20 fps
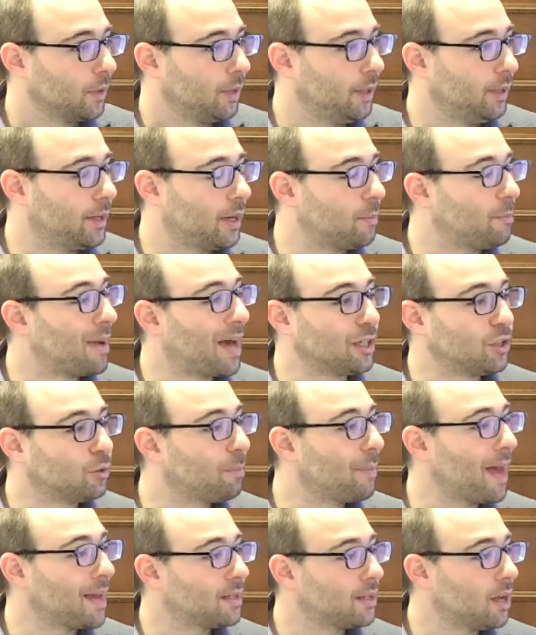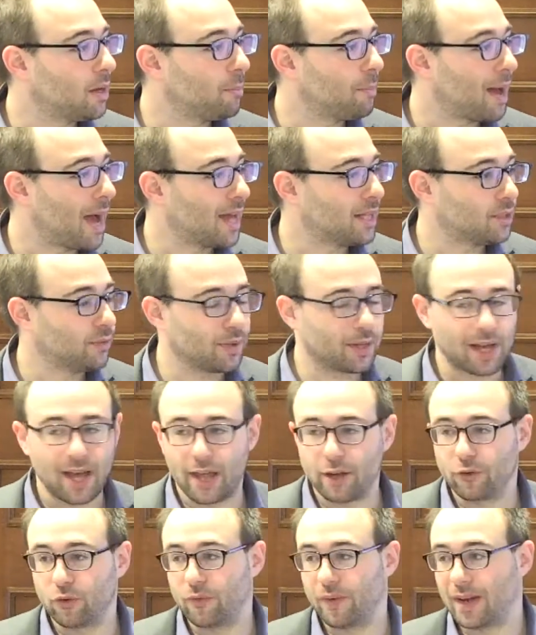He did much better in parts of a
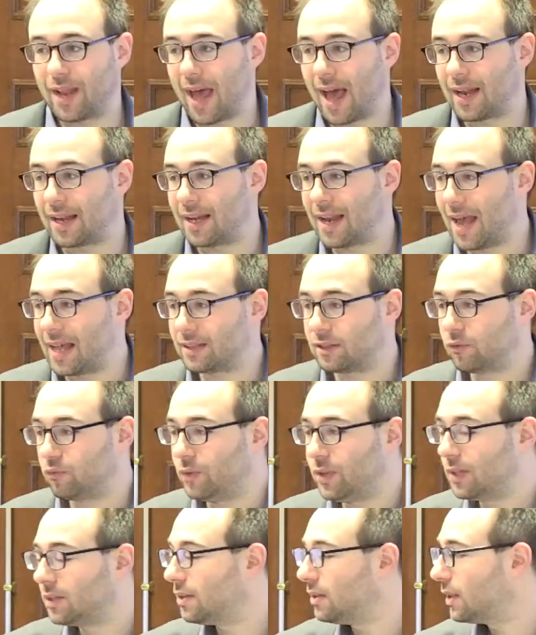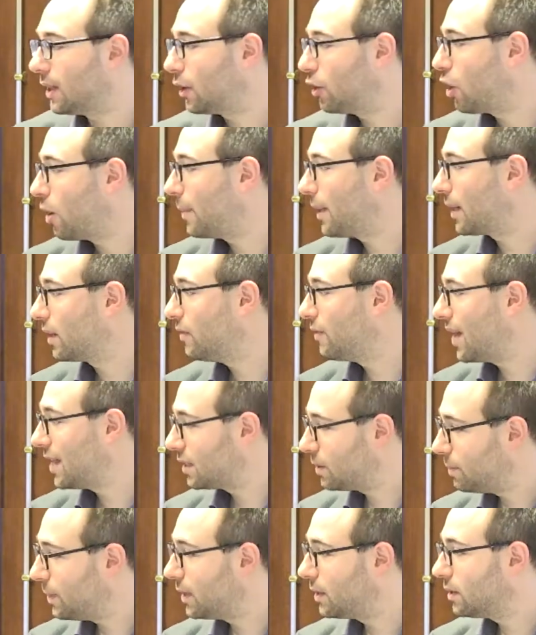country that had less recent economic
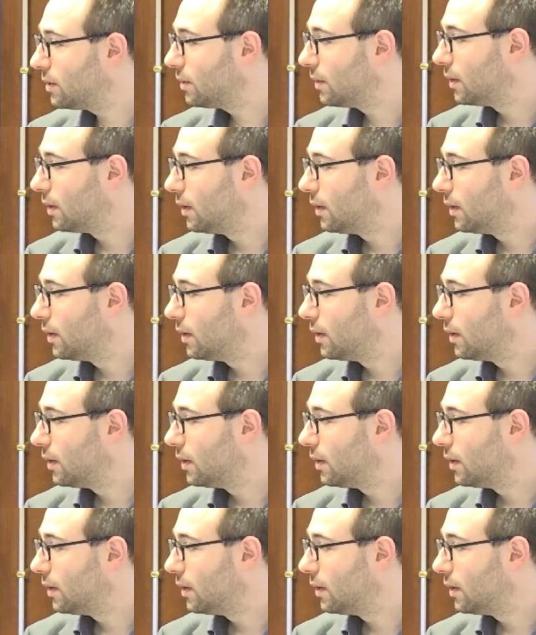investment,